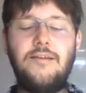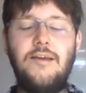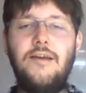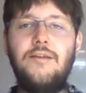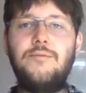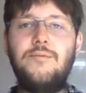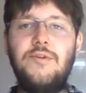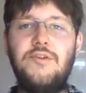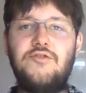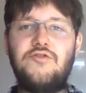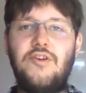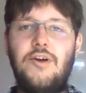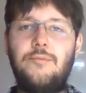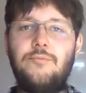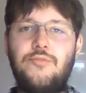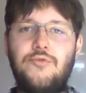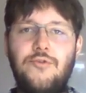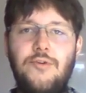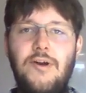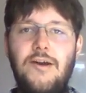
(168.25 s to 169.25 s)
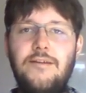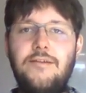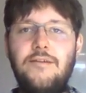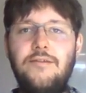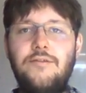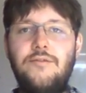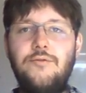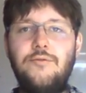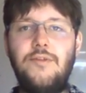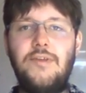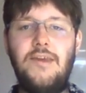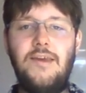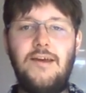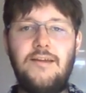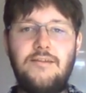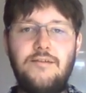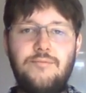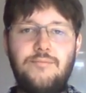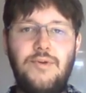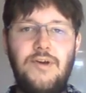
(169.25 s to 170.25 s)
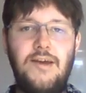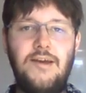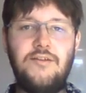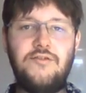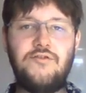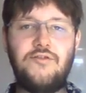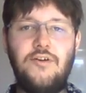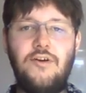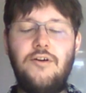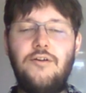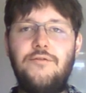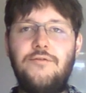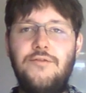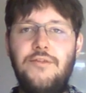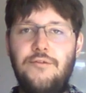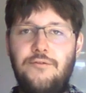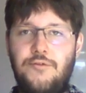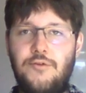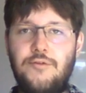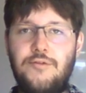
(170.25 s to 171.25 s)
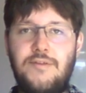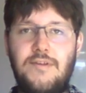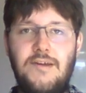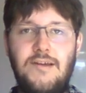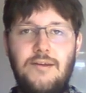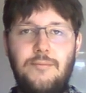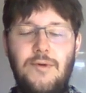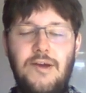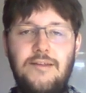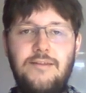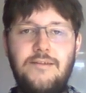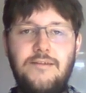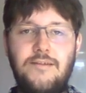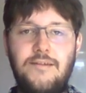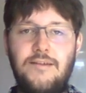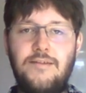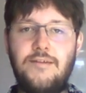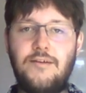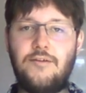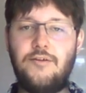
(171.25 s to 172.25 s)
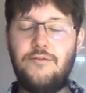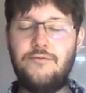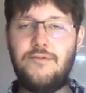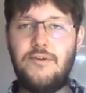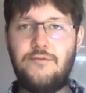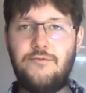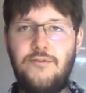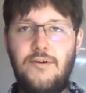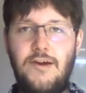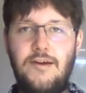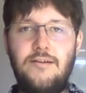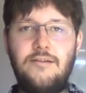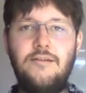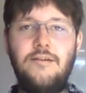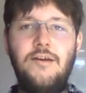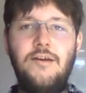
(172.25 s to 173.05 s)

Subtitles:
and we jump right into the edit page of the first element in the config file.